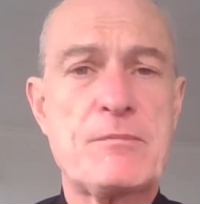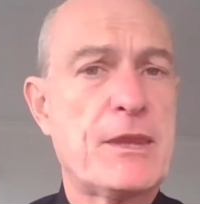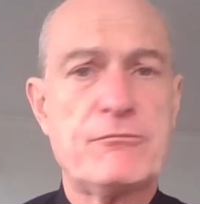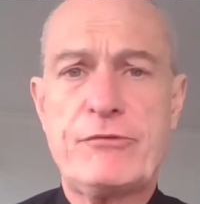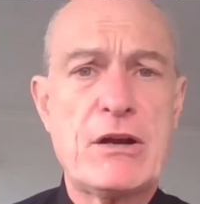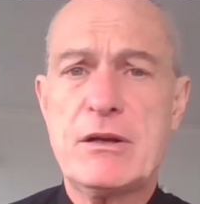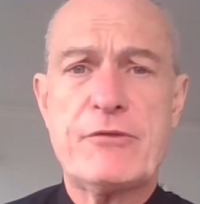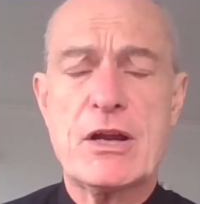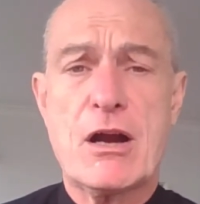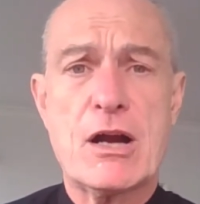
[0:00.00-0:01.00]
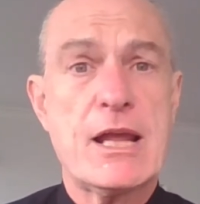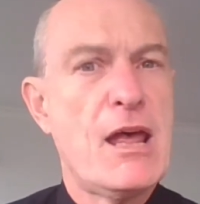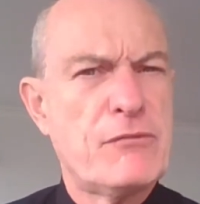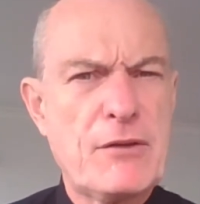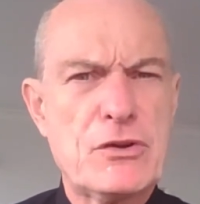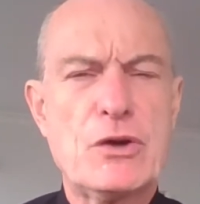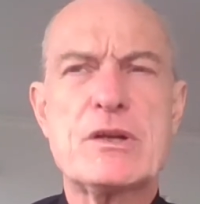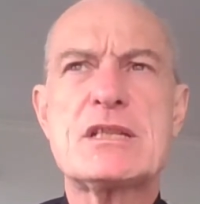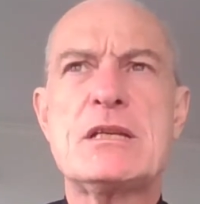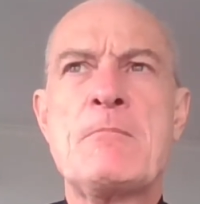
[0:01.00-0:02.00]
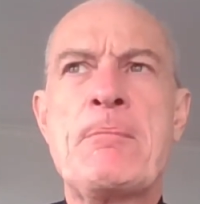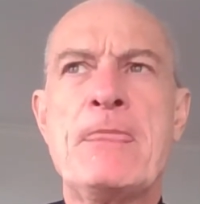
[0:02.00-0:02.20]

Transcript: Very, very hard. Have you ever noticed